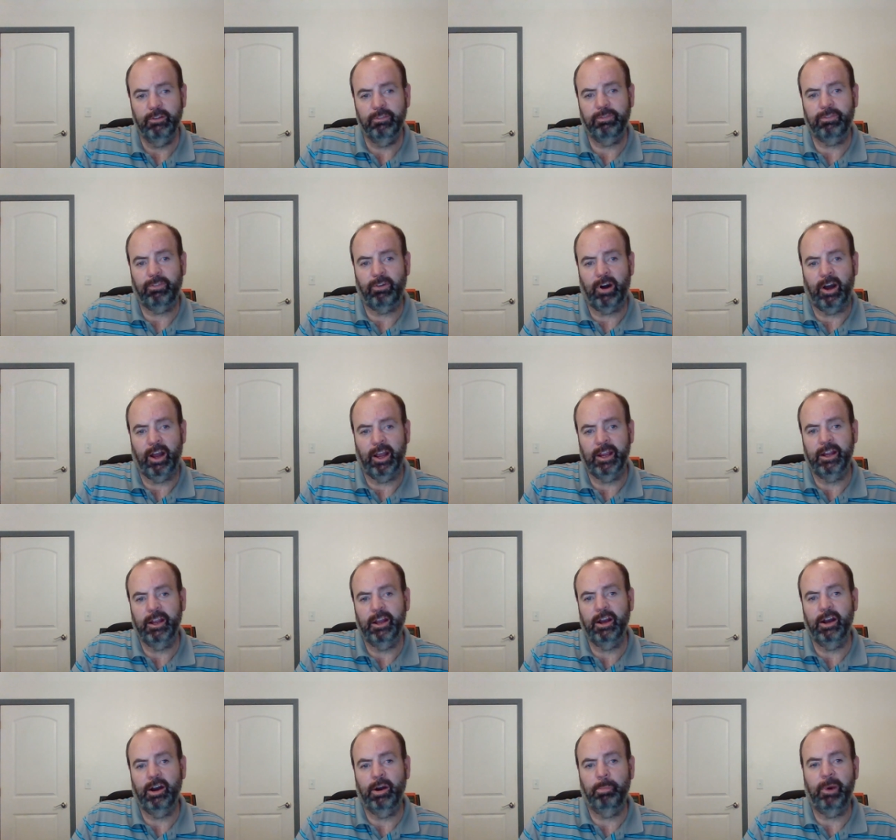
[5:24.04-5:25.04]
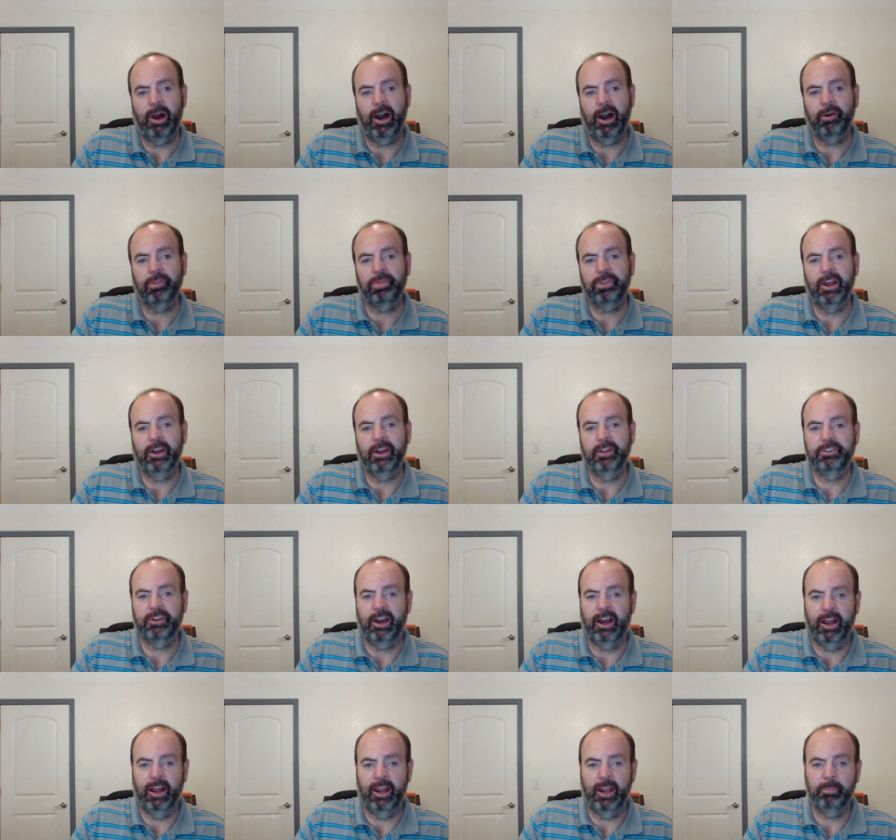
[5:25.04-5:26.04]
flight about the
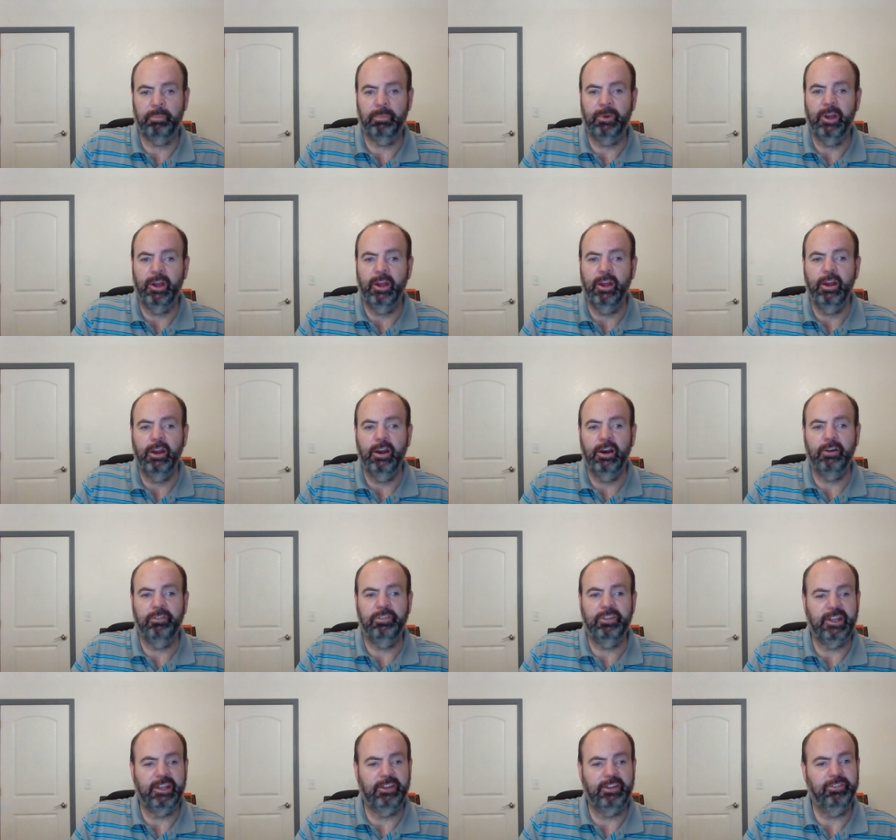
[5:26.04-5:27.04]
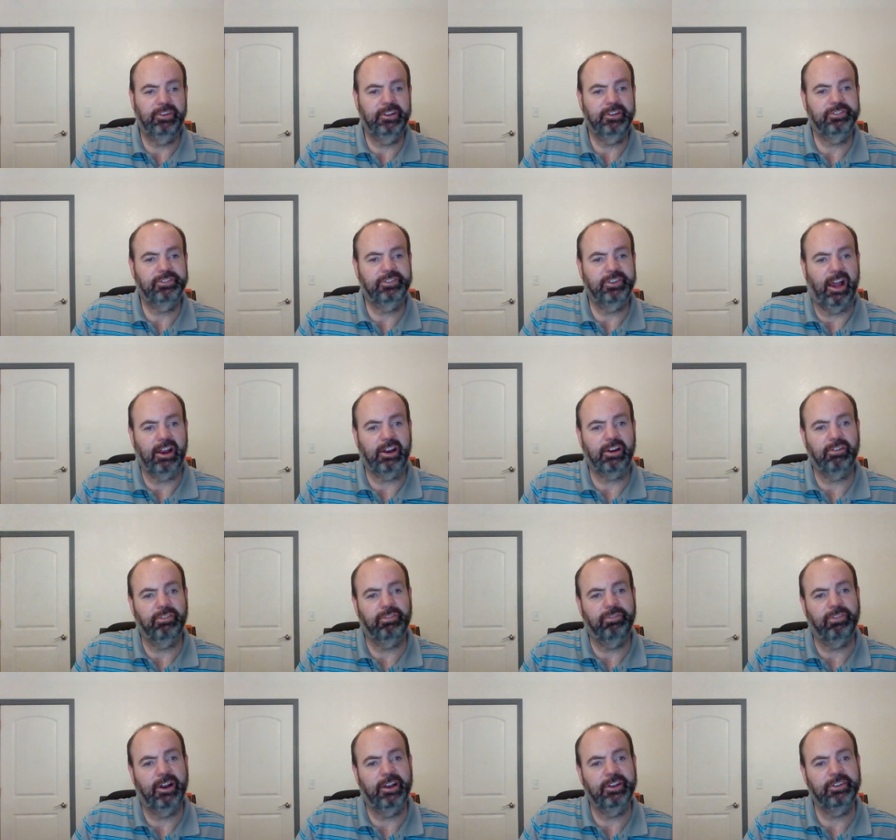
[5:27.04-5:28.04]
time of the evening
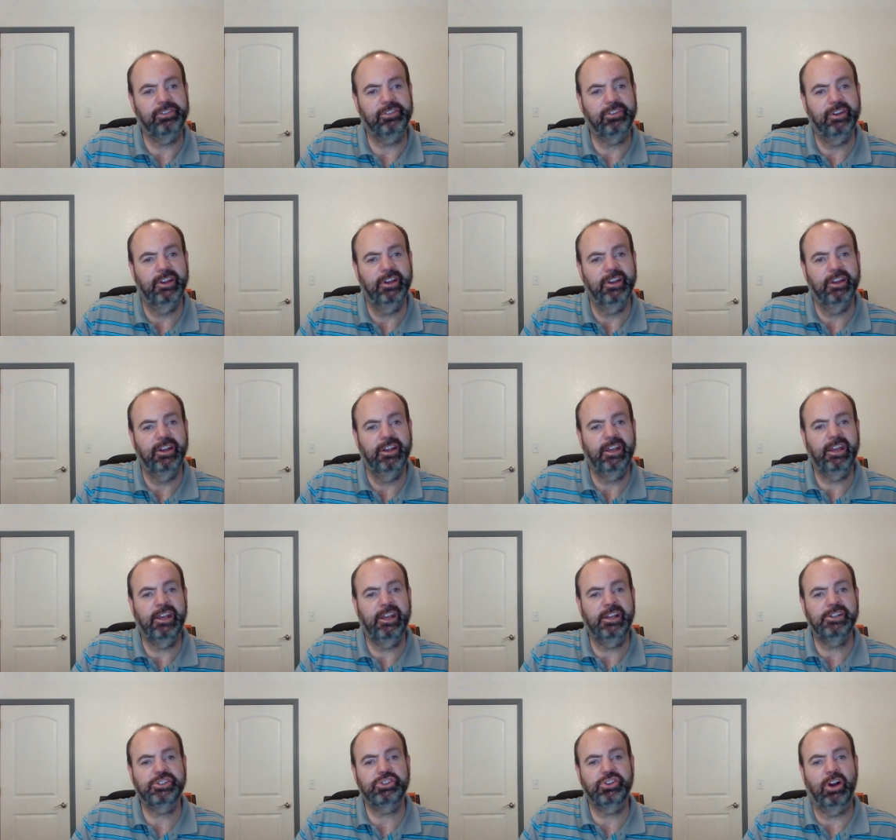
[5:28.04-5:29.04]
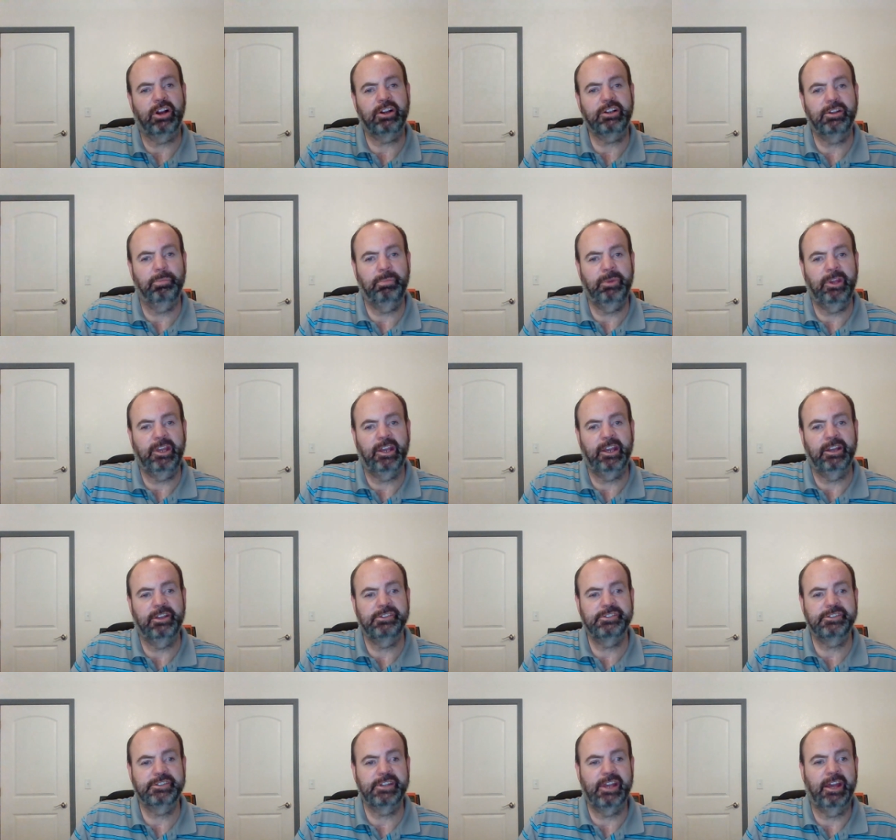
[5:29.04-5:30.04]
sacrifice. He instructed me
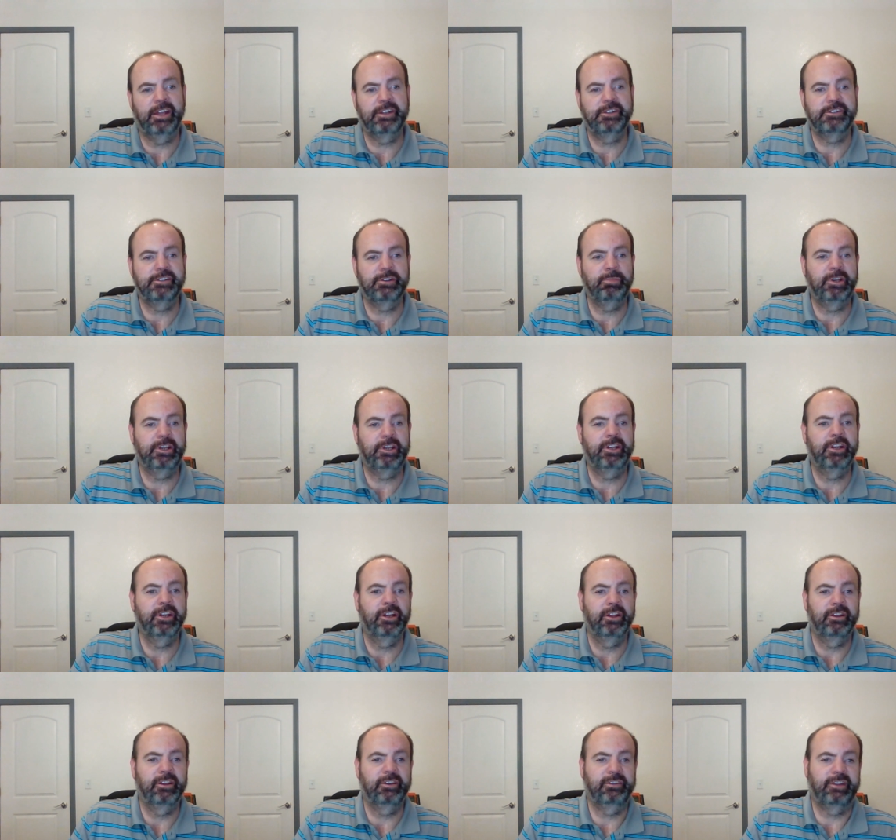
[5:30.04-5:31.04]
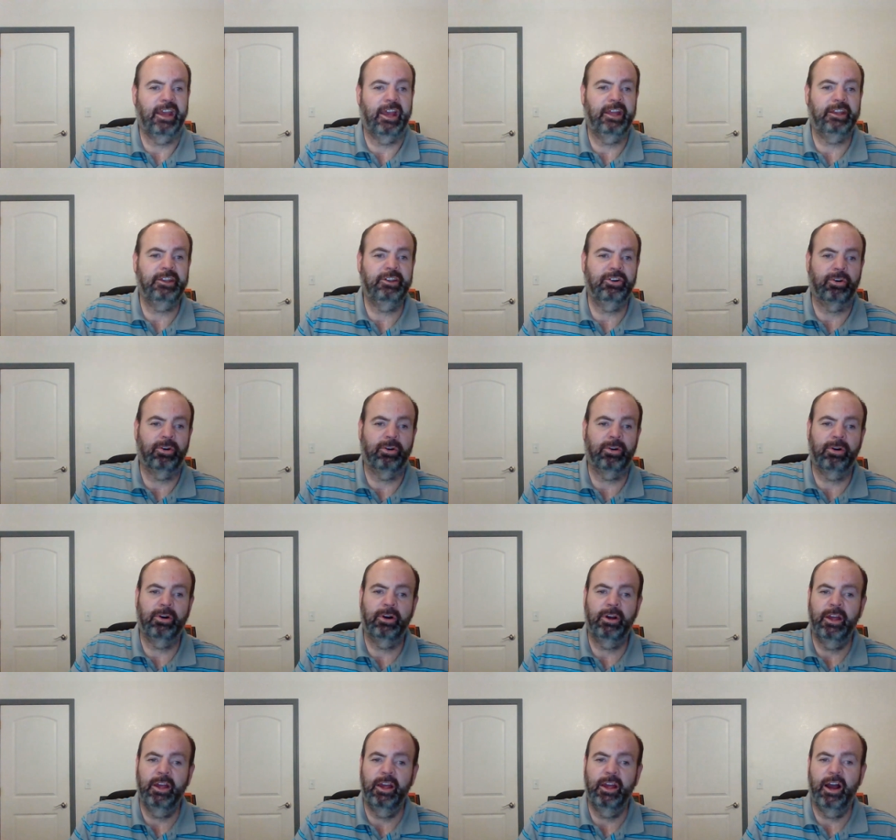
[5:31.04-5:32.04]
and said to me, Daniel,
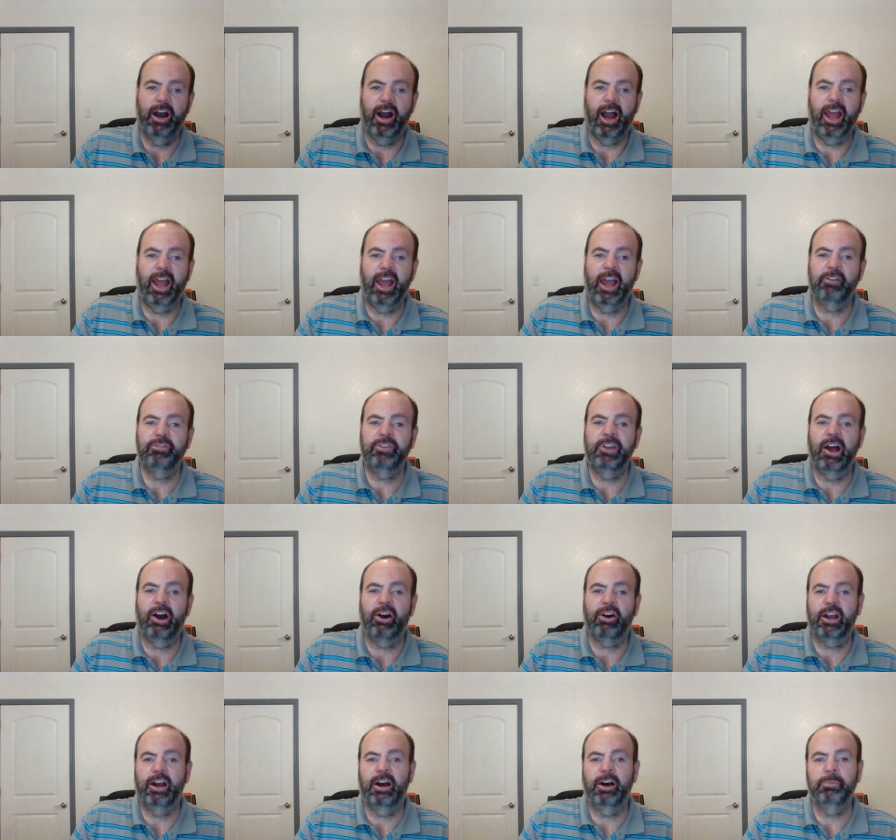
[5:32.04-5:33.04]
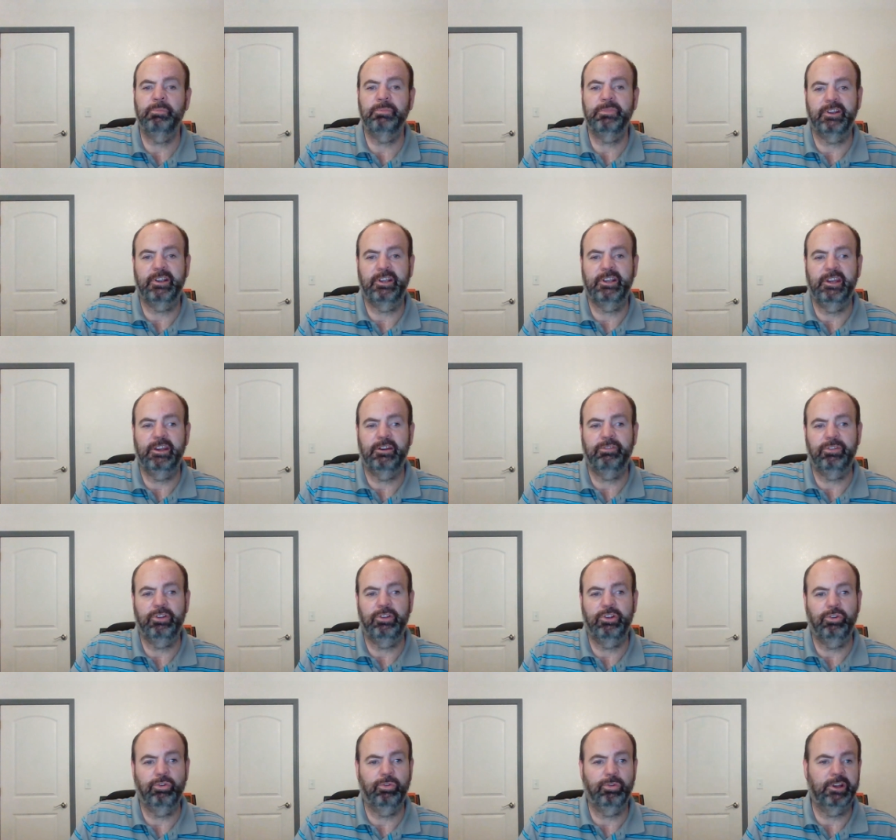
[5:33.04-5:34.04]
I have now come to give
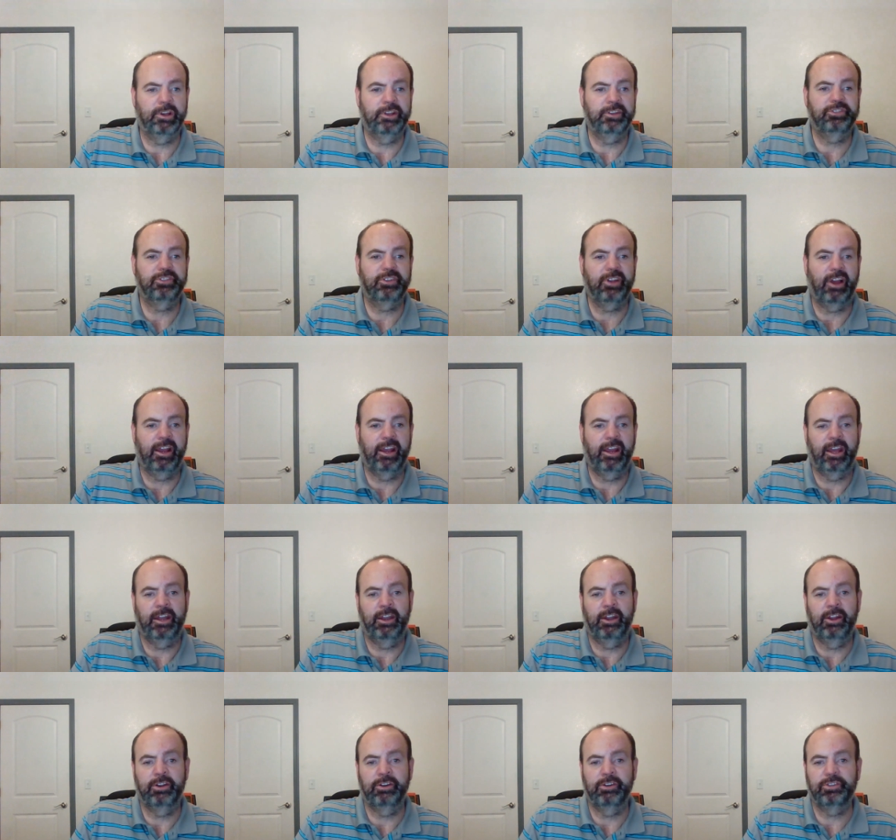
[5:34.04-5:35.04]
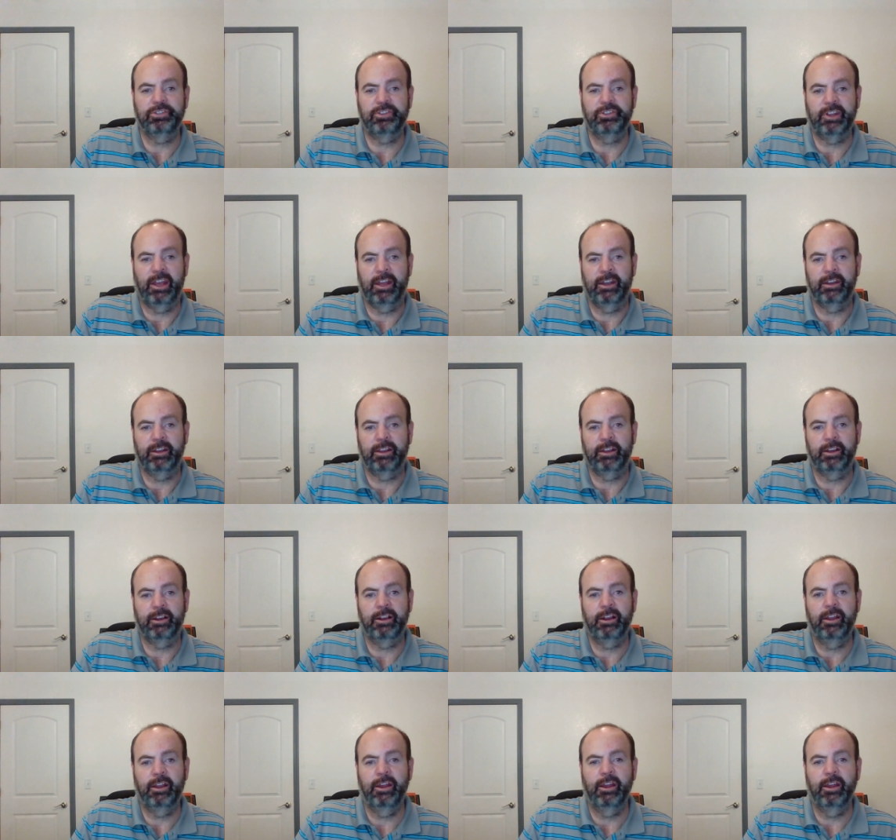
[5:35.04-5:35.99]
you insight and understanding.